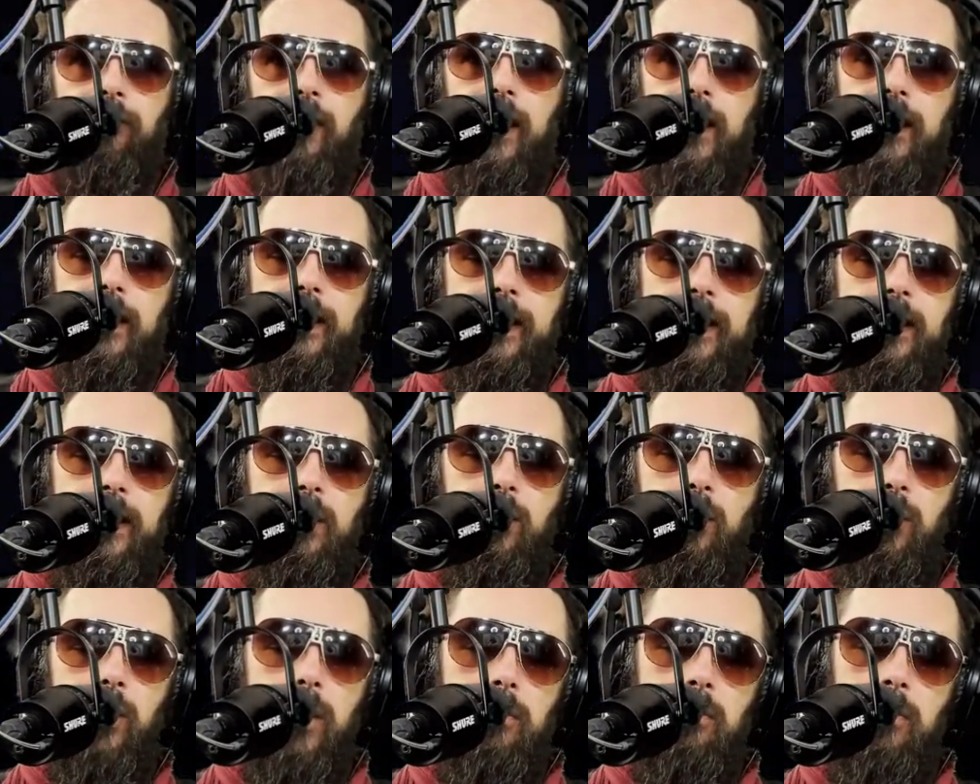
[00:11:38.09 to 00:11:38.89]
Let's do
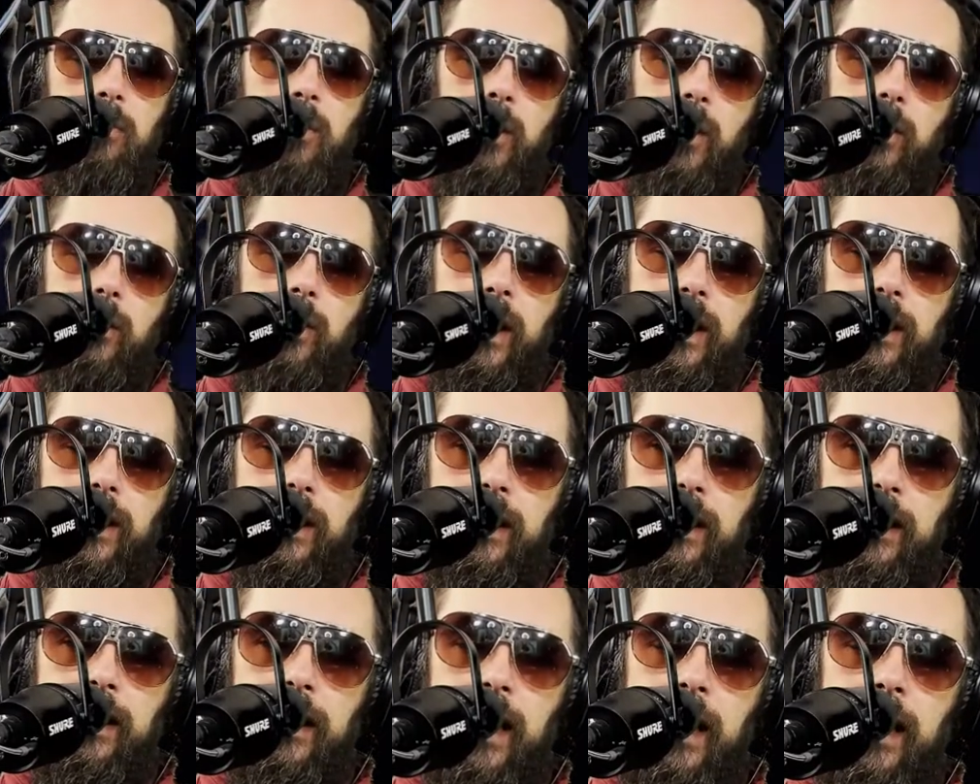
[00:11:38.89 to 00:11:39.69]
one more
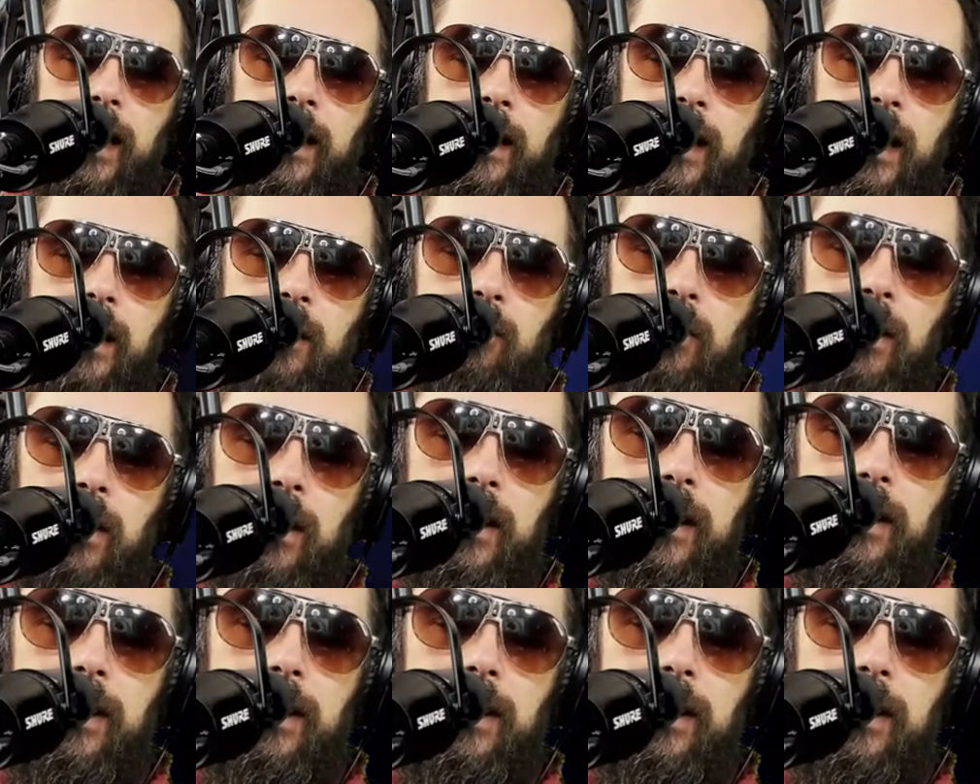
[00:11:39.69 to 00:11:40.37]
question, and then I'm going to let you